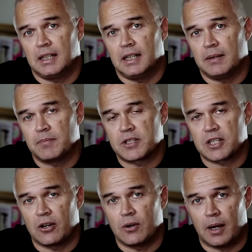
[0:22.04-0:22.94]
um,
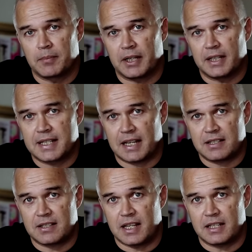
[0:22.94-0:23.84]
so I'm going to
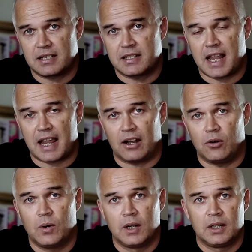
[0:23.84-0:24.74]
test this
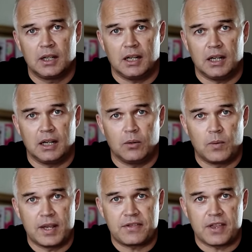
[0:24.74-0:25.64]
now uh,
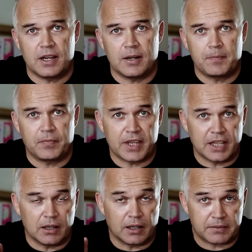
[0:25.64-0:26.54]
with um,
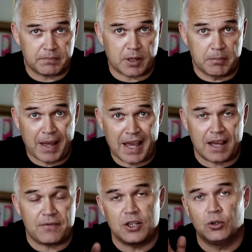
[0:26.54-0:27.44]
the, I'm going to
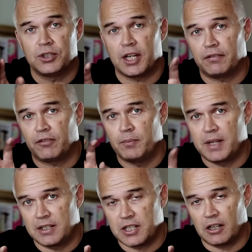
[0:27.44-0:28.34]
compare the audio from
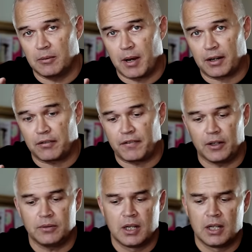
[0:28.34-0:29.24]
the internal
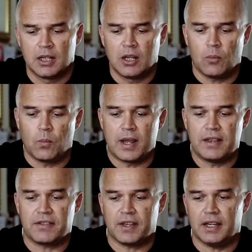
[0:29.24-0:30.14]
microphone
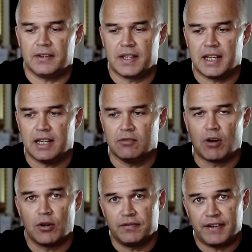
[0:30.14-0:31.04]
with the
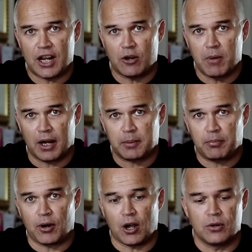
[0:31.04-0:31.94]
Rode VideoMic
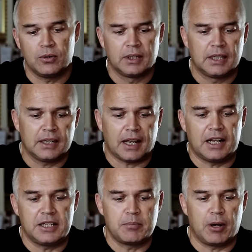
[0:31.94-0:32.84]
Pro
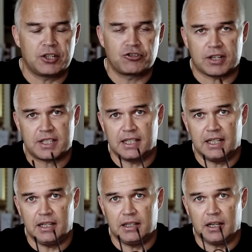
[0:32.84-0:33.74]
and my
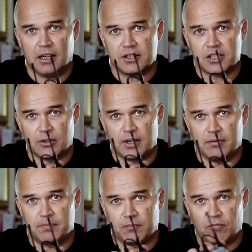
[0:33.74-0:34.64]
trusty uh,
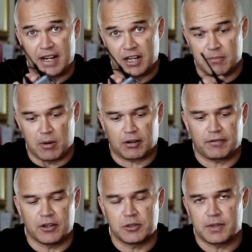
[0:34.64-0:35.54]
Sony radio
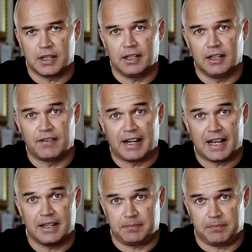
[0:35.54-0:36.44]
microphones with a
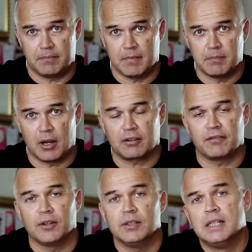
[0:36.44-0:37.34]
Lavalier
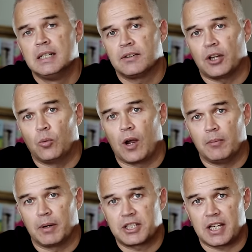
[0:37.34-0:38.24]
microphone that I'll wear
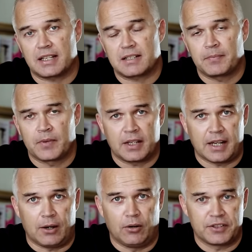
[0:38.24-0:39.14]
on my chest.
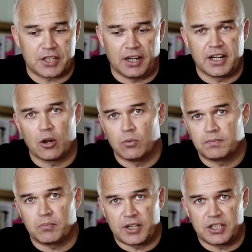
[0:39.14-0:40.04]
Now obviously I know
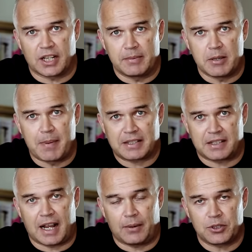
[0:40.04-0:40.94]
which is going to be the best
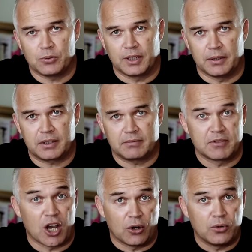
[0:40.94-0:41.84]
and how it's all going to
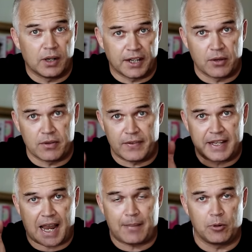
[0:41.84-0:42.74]
go. I know that
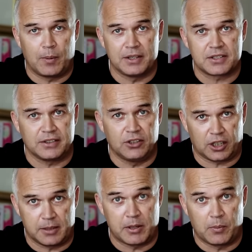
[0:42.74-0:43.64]
the camera one's
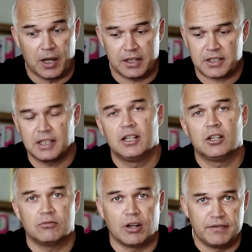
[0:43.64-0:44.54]
not going to be the worst.
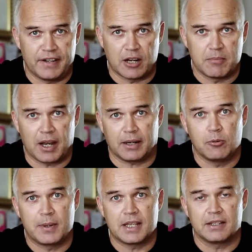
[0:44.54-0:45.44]
Rode VideoMic
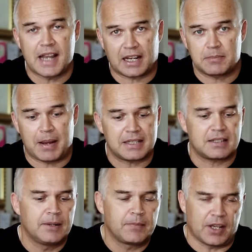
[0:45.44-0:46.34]
will be the next best
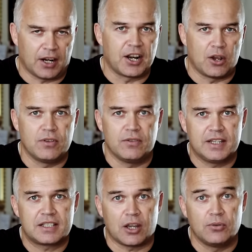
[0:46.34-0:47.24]
and I know that
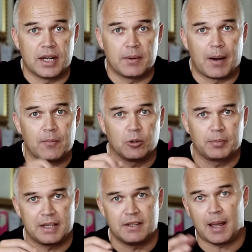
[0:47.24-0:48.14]
the Sony one will
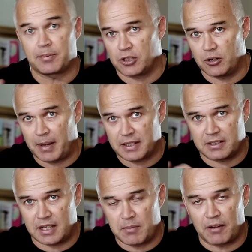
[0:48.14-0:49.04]
be the absolute best
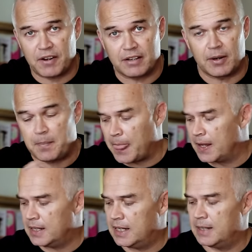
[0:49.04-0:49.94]
because it's my favourite
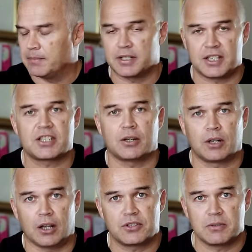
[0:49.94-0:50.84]
because um, it's so
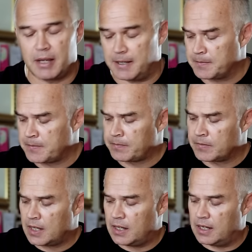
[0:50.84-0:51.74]
close to me.
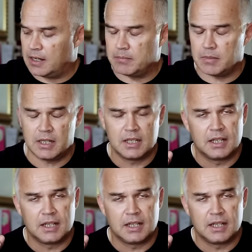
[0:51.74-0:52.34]
Um,